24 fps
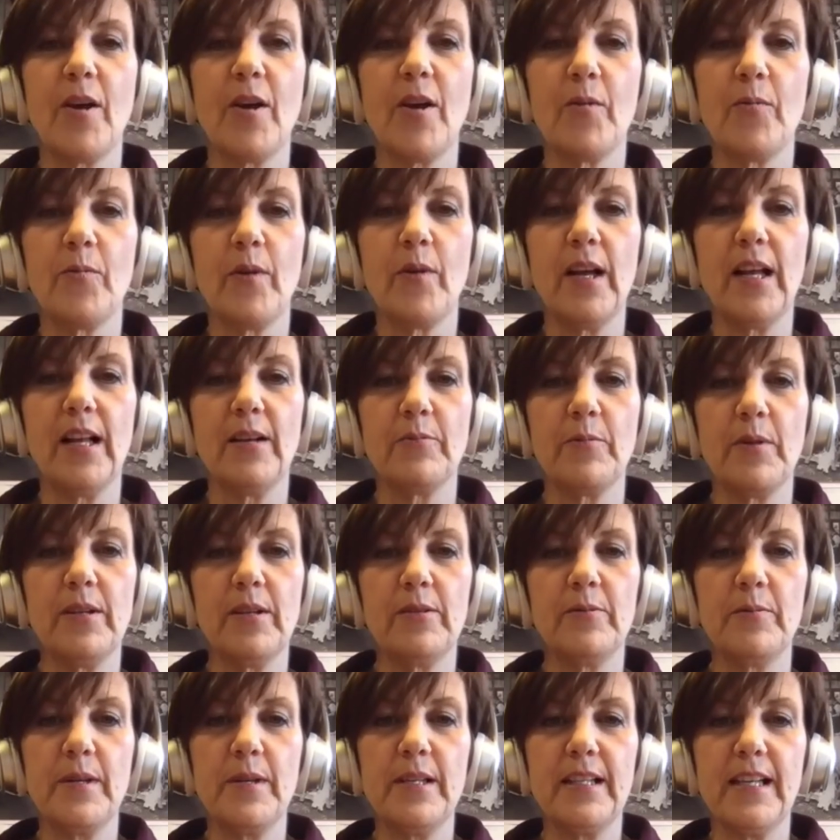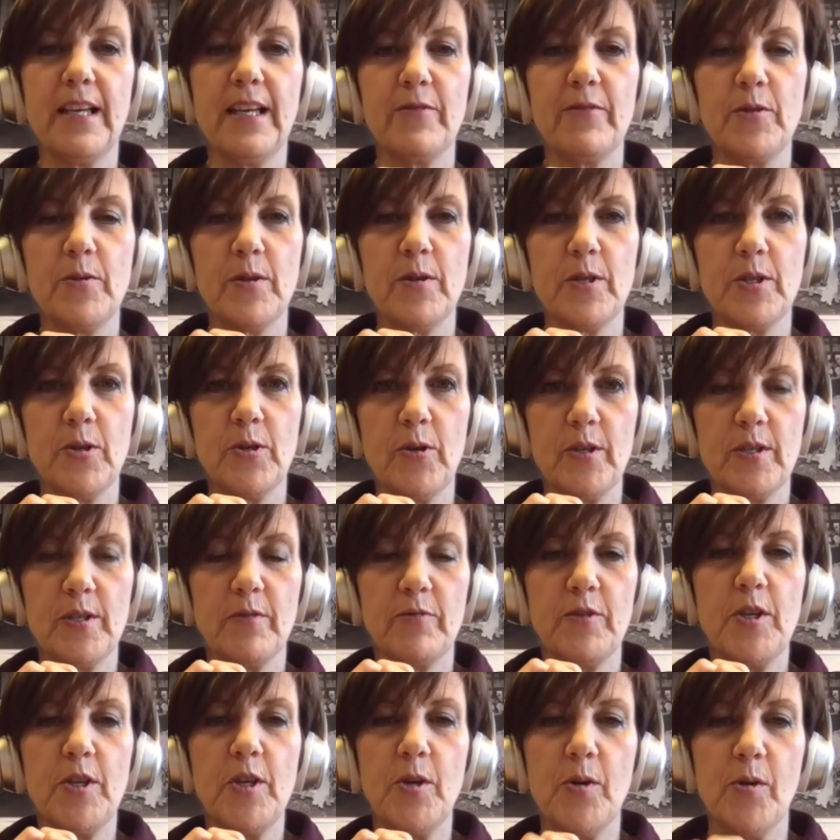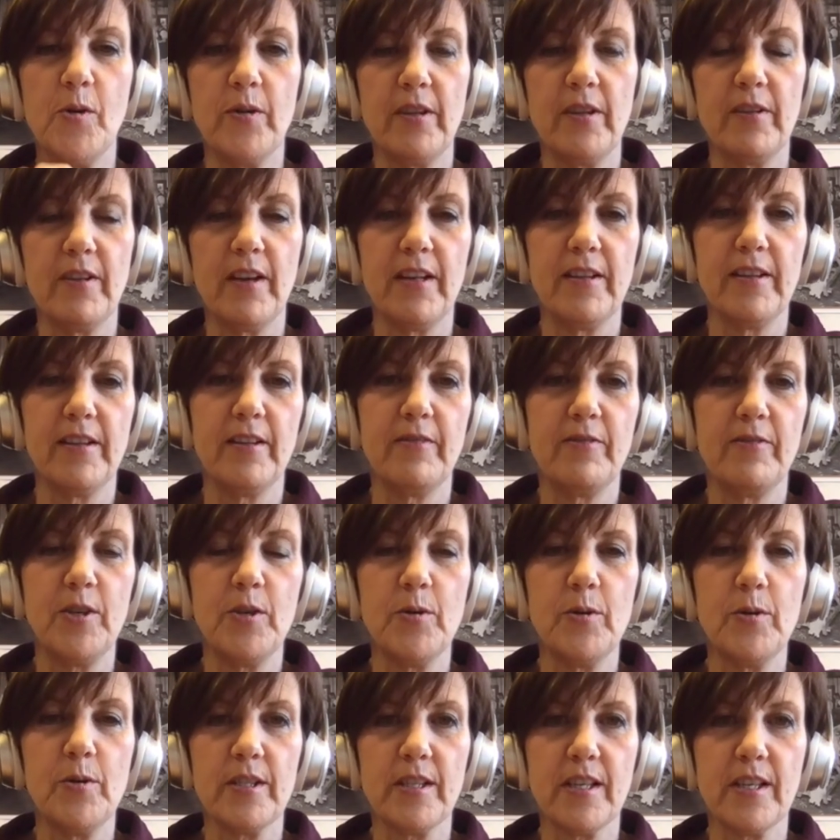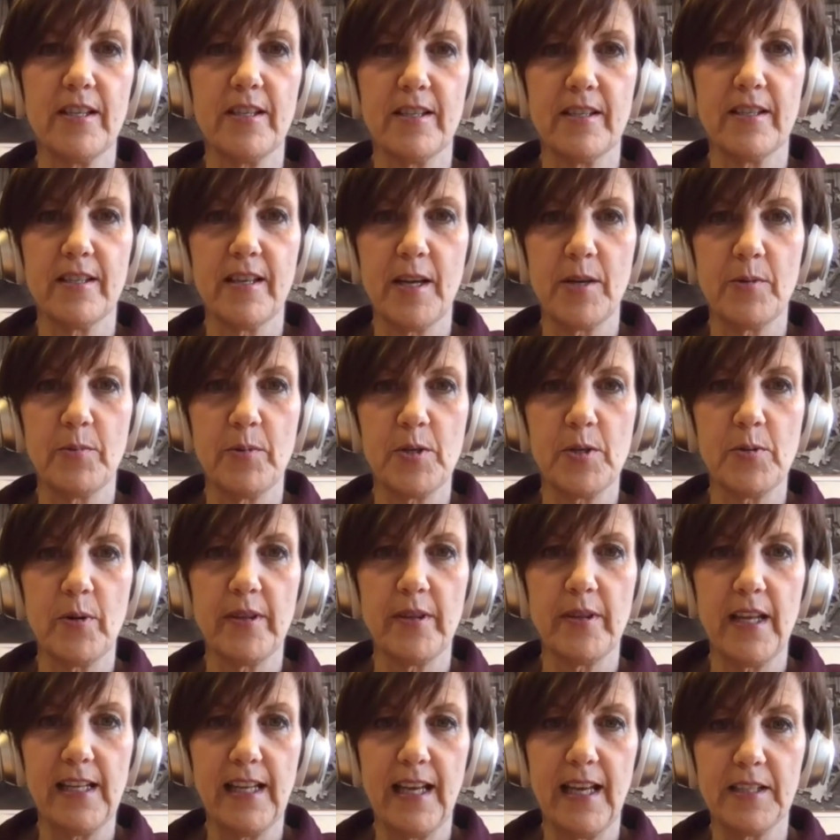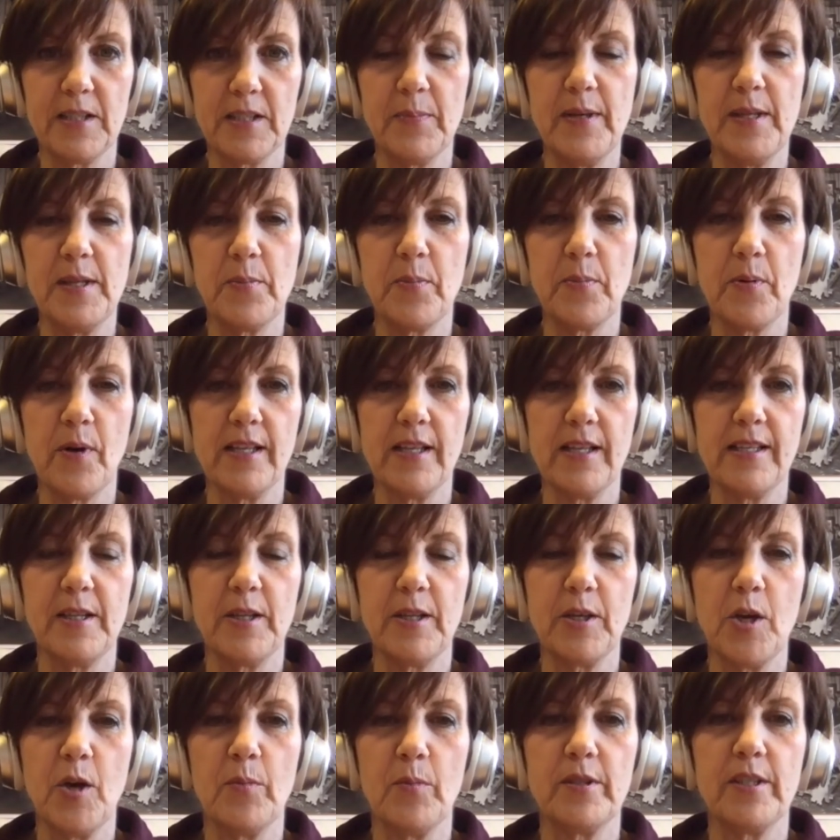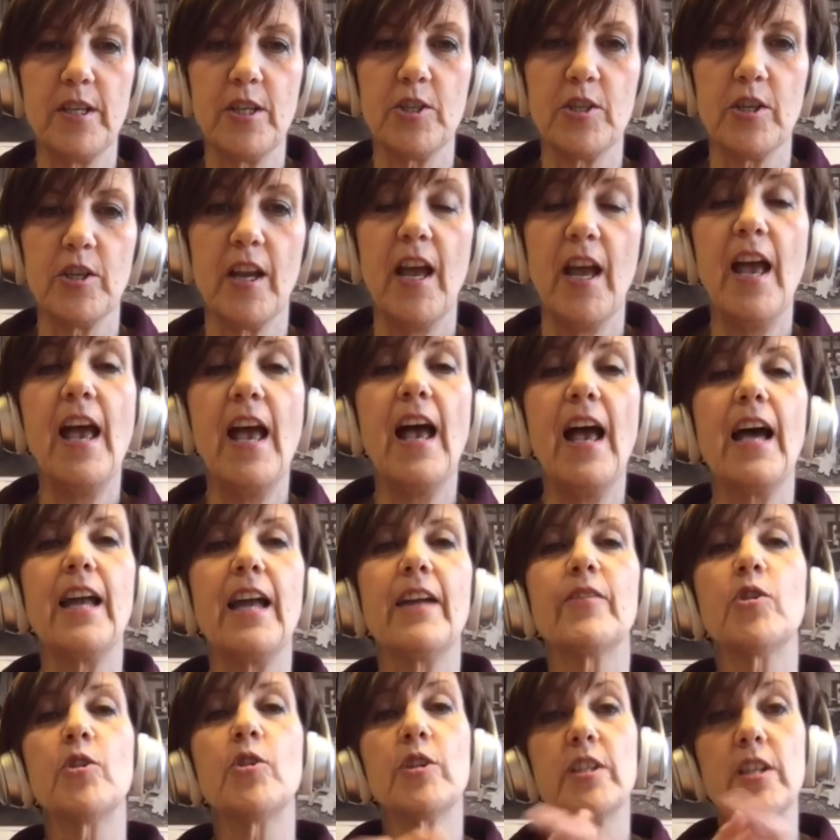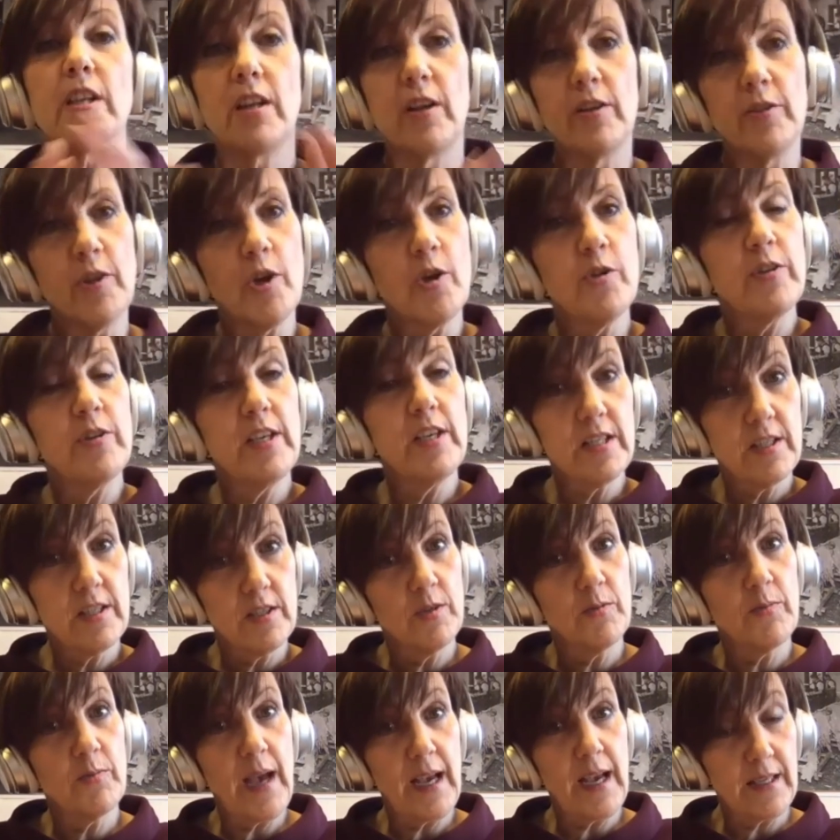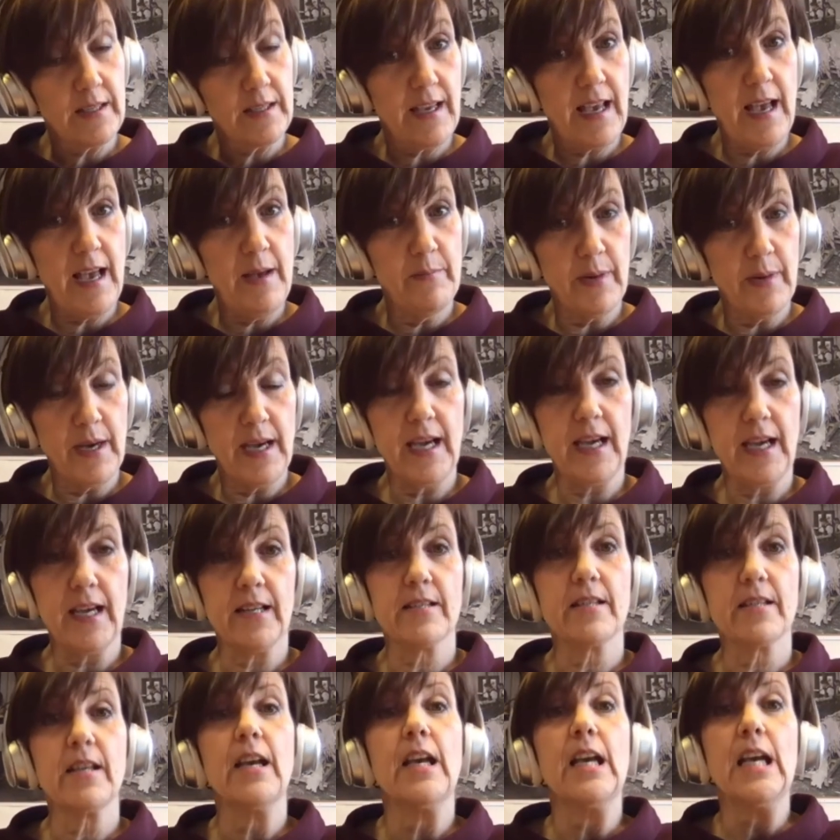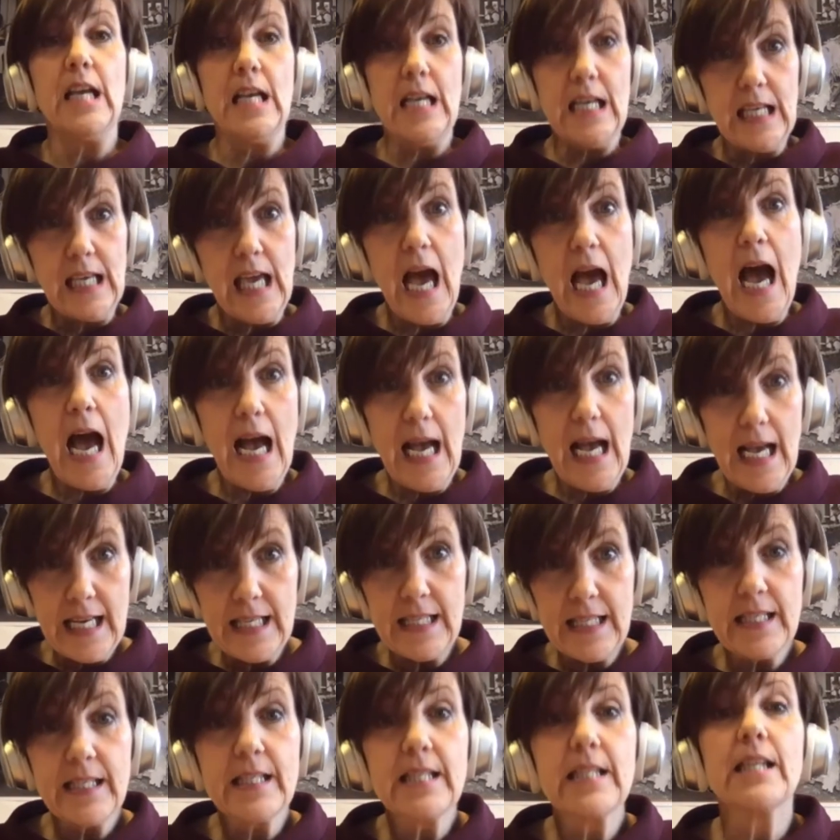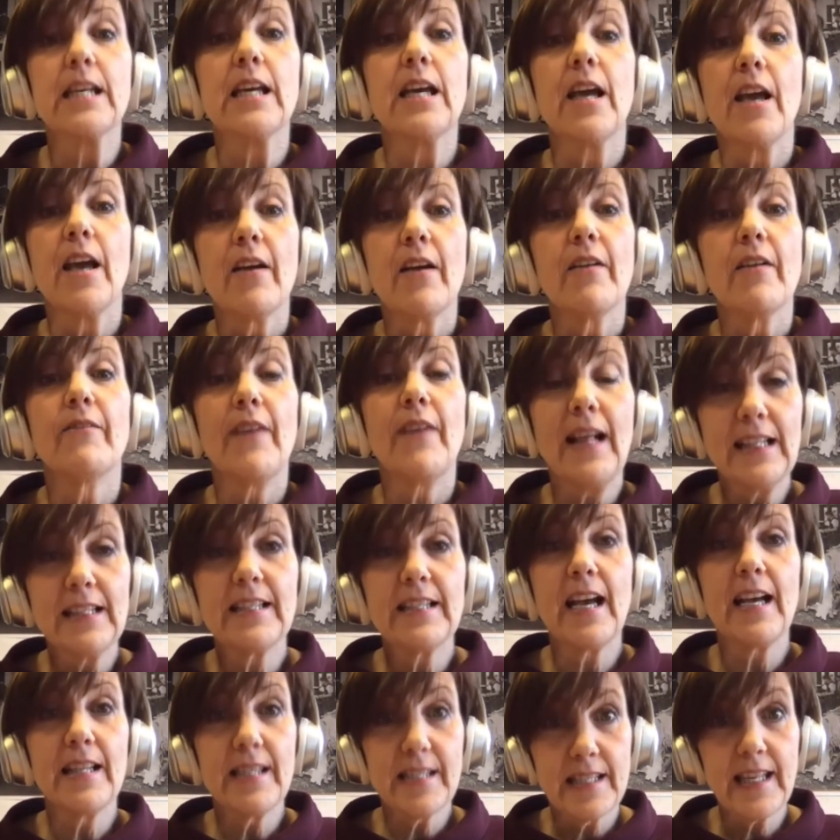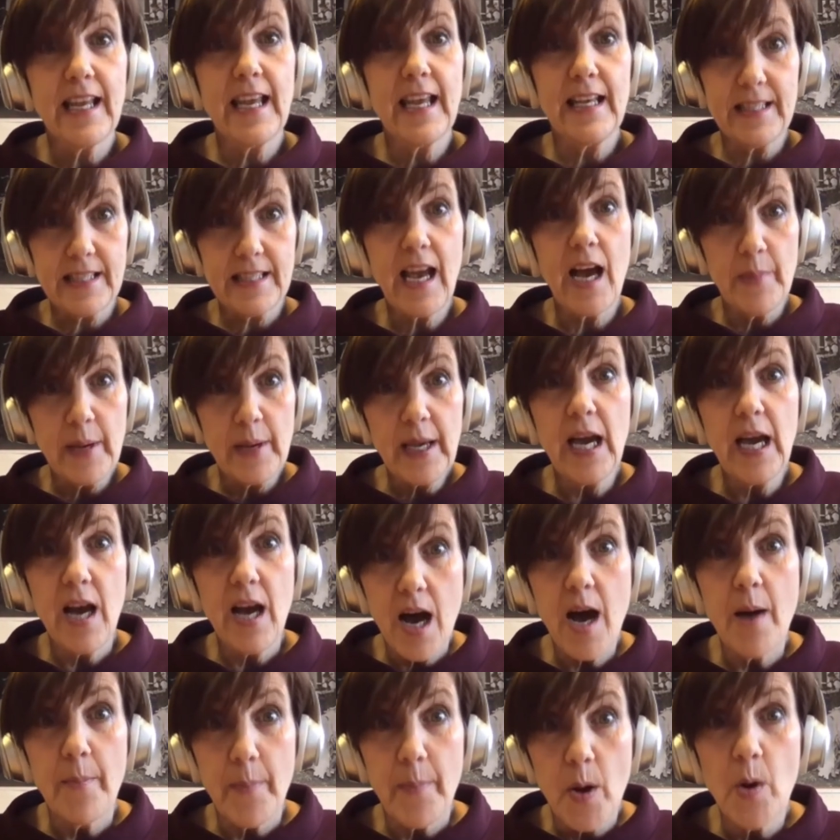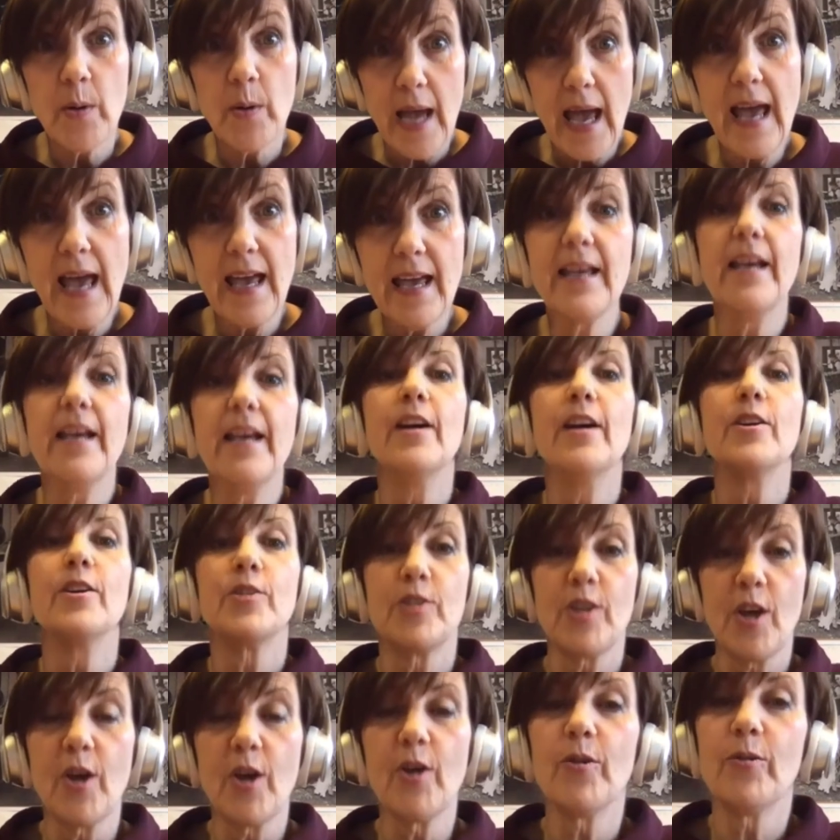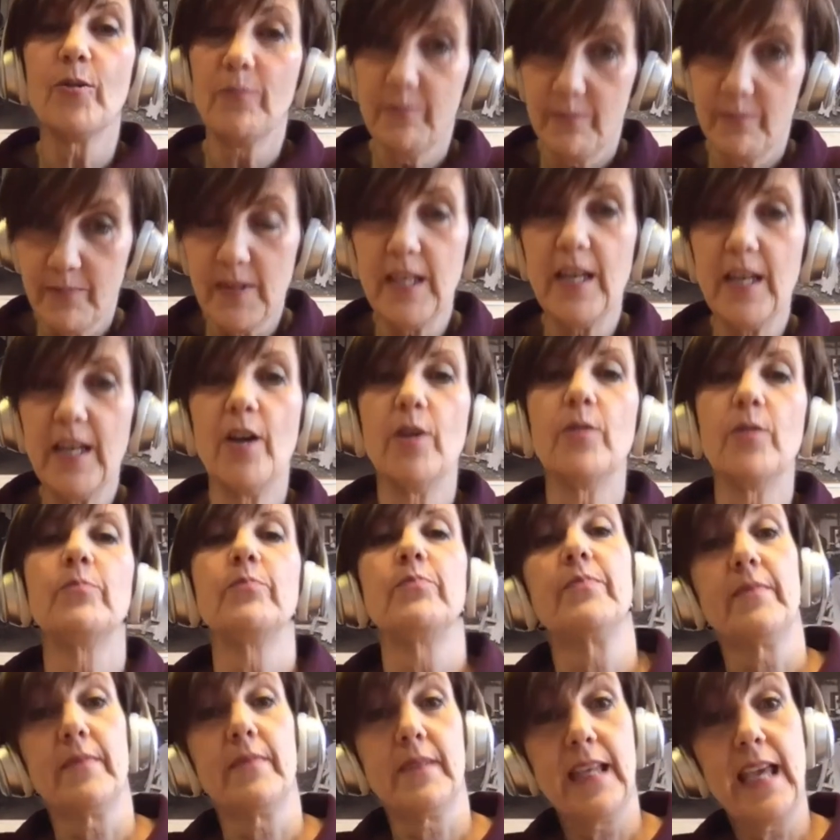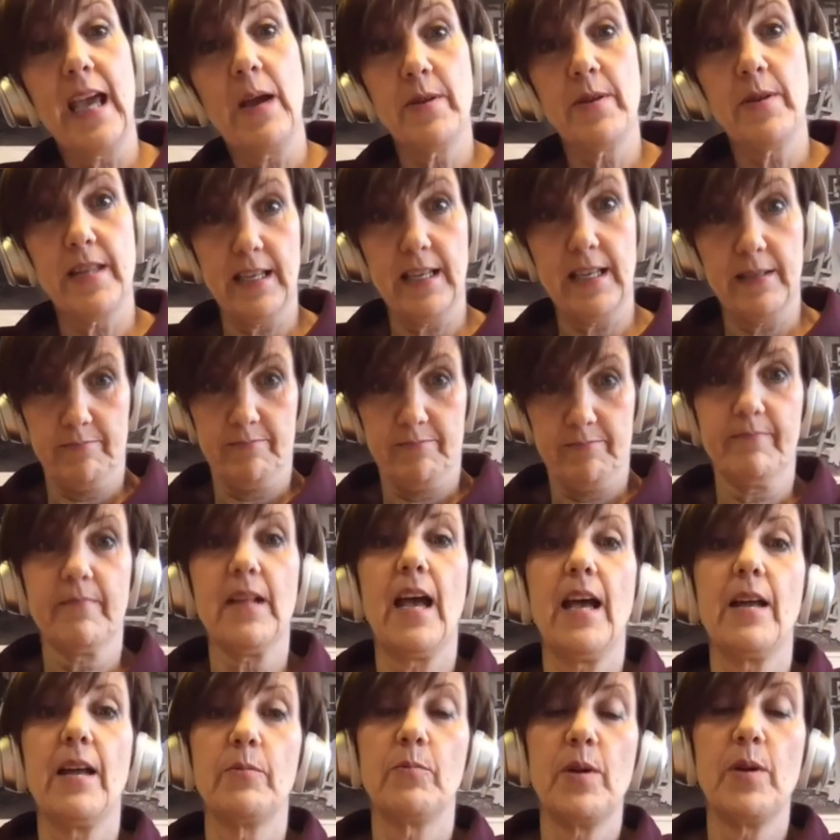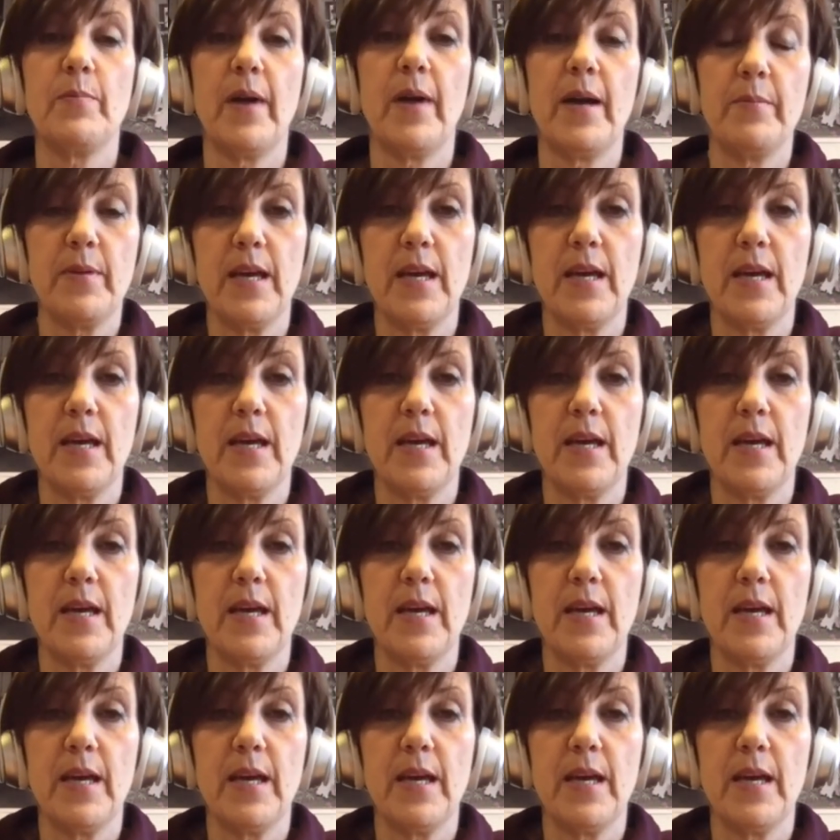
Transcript: we'll give you a choice of two, and the viewers can decide which one they'd like to be the prize in the competition. And of course, although these two bags are handbags, guys, Valentine's Day is coming up, okay? So get with it, and we might be